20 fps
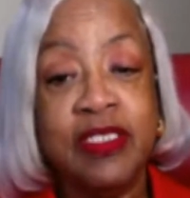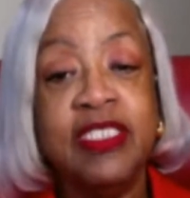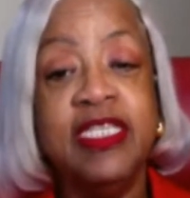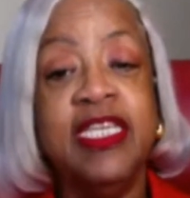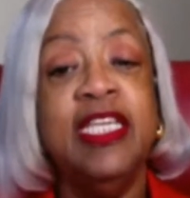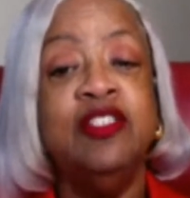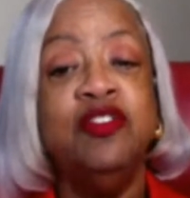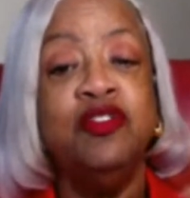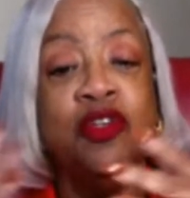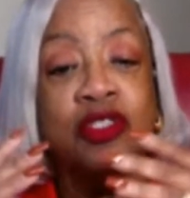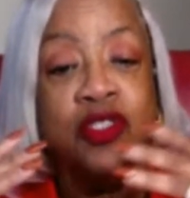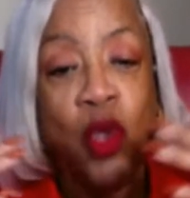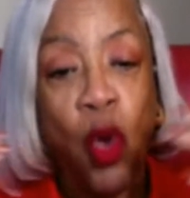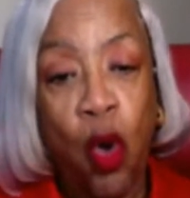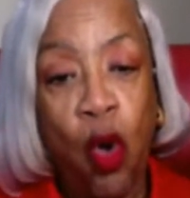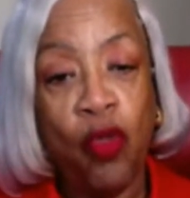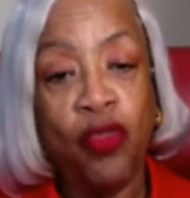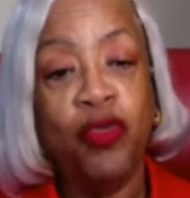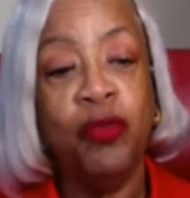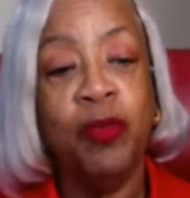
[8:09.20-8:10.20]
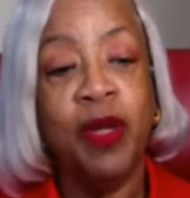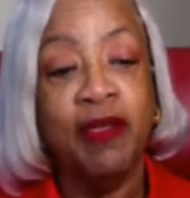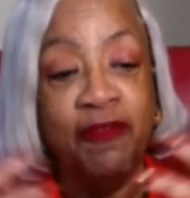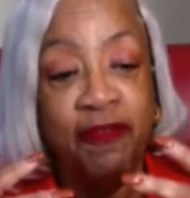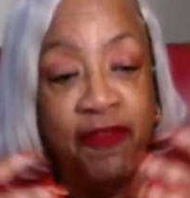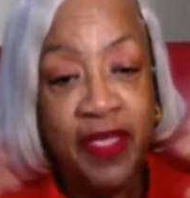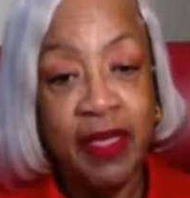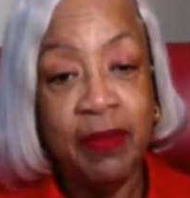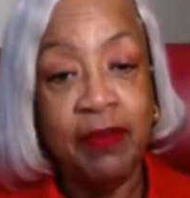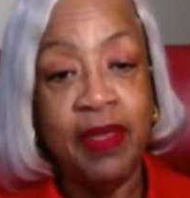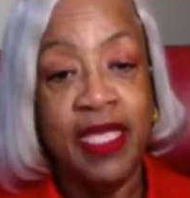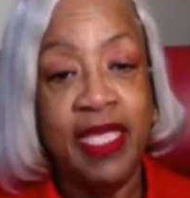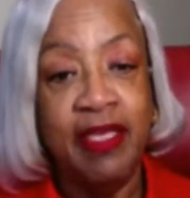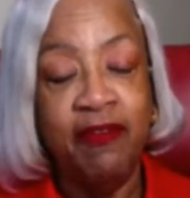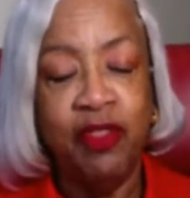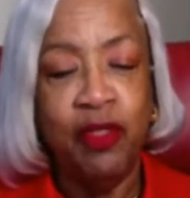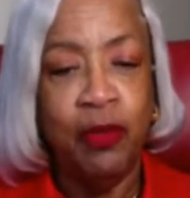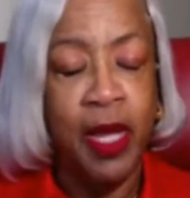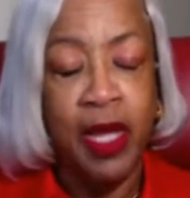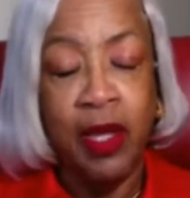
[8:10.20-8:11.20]
teachers all through my family,
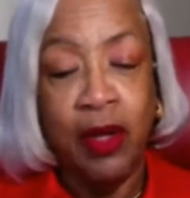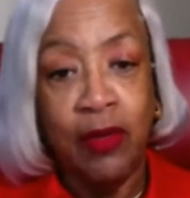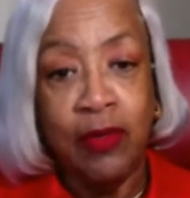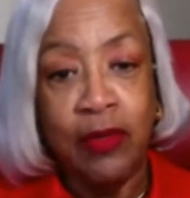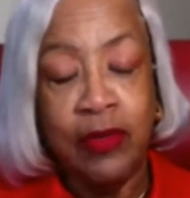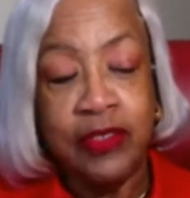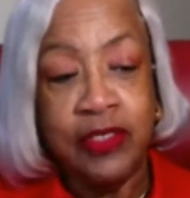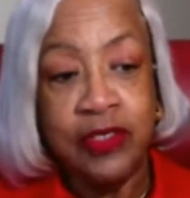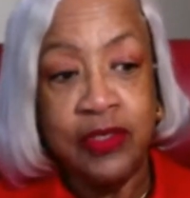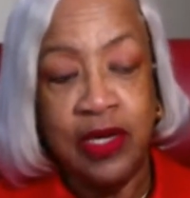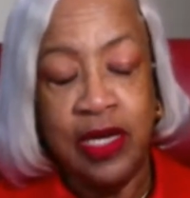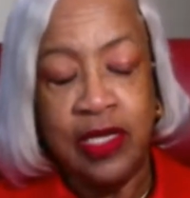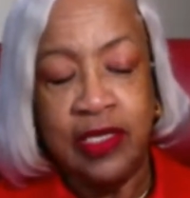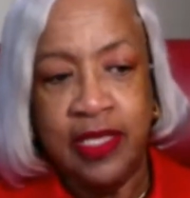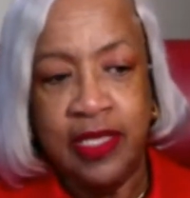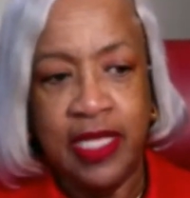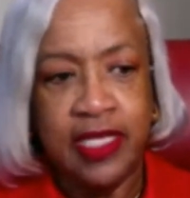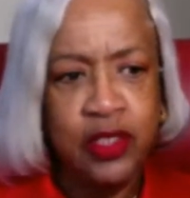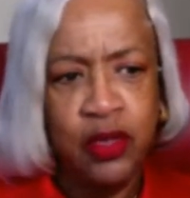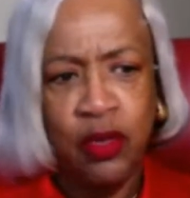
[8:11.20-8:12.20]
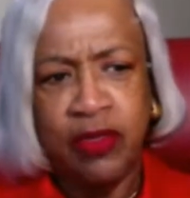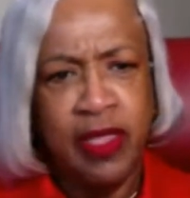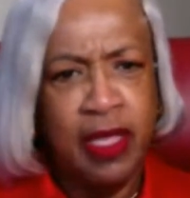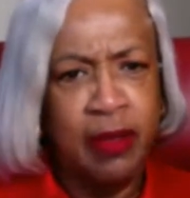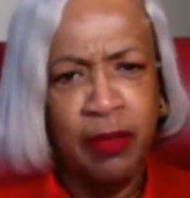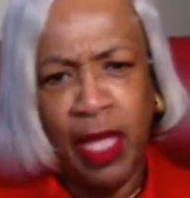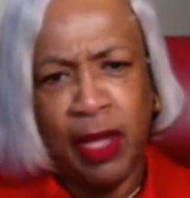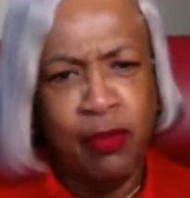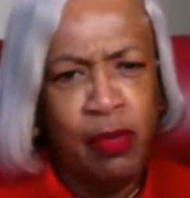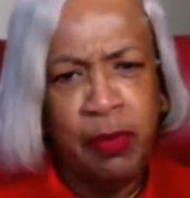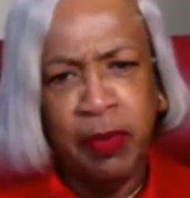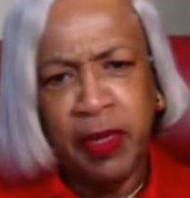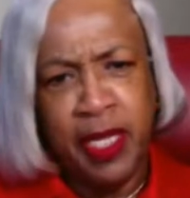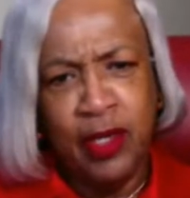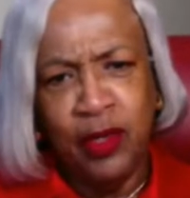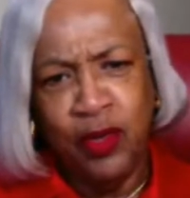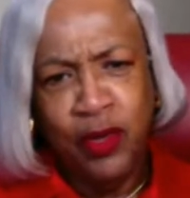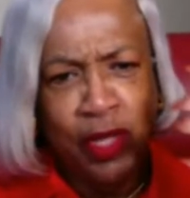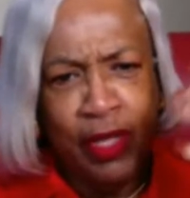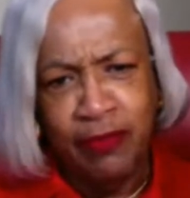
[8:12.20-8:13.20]
even though my uncles thought that's the only thing black women can
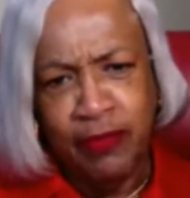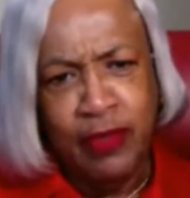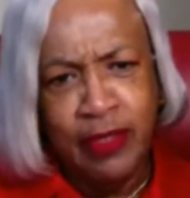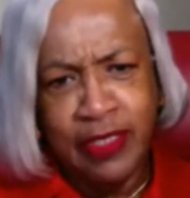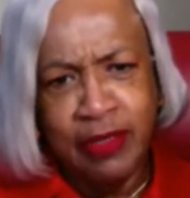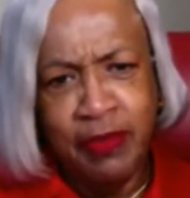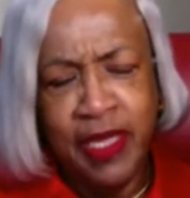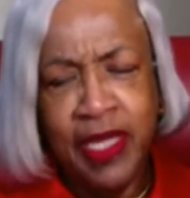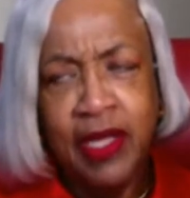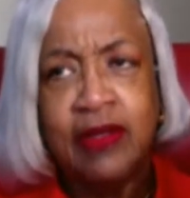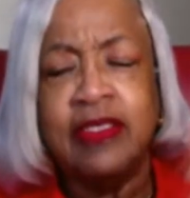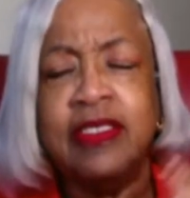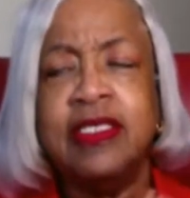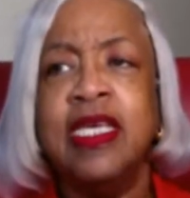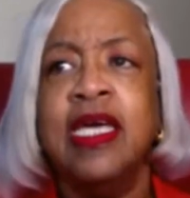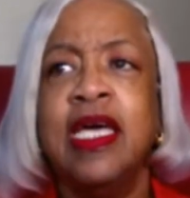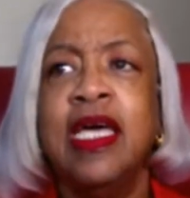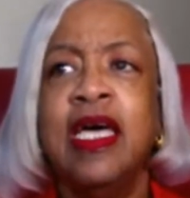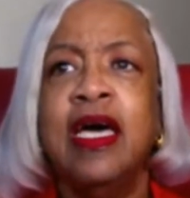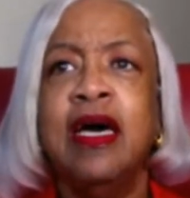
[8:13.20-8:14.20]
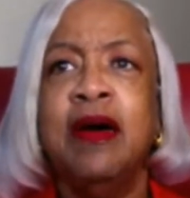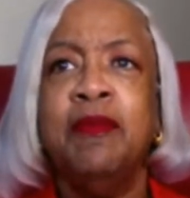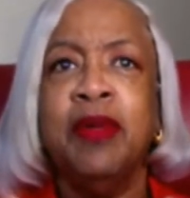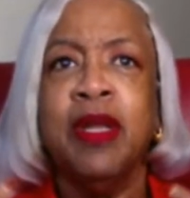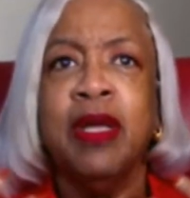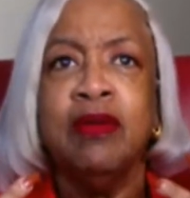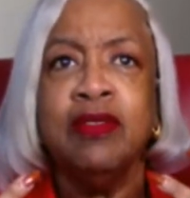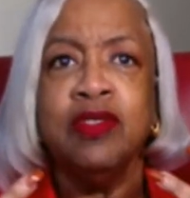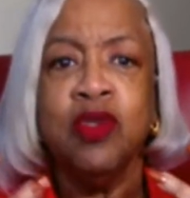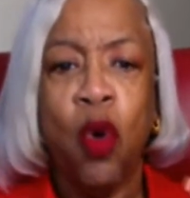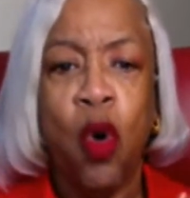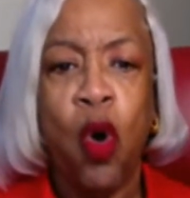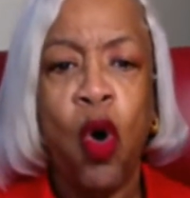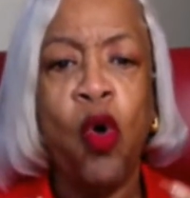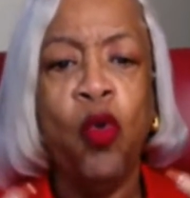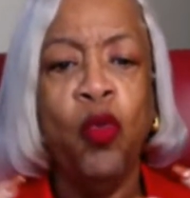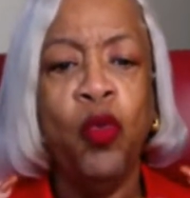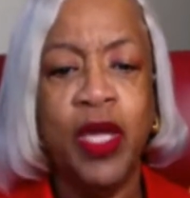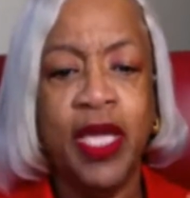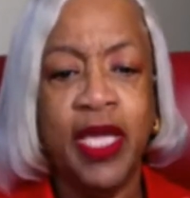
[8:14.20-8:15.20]
do, you have to do something else. But I was
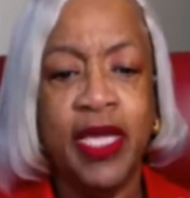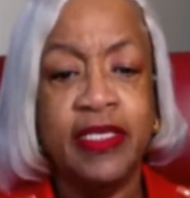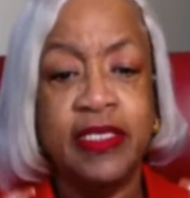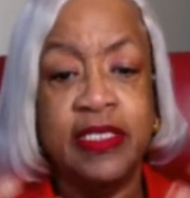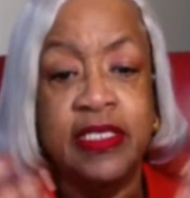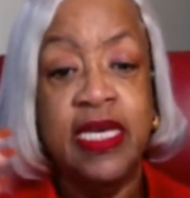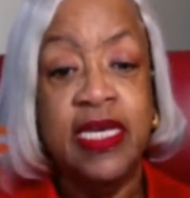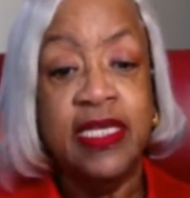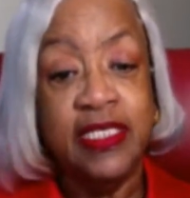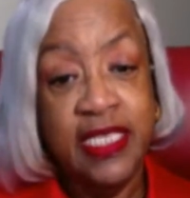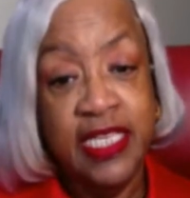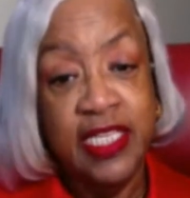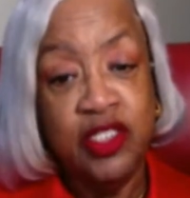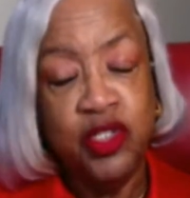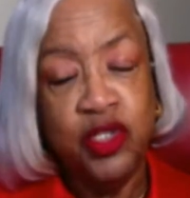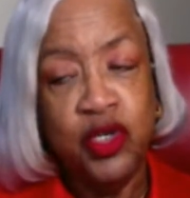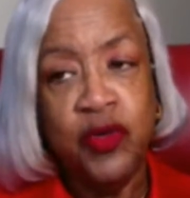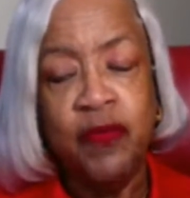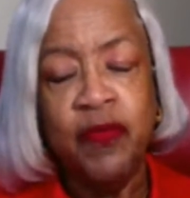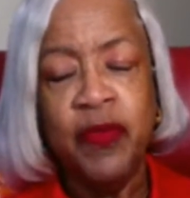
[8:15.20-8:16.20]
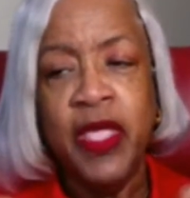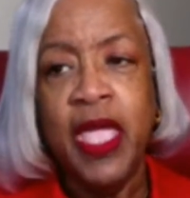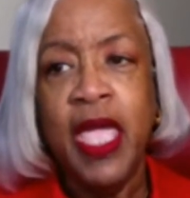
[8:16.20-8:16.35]
always the teacher.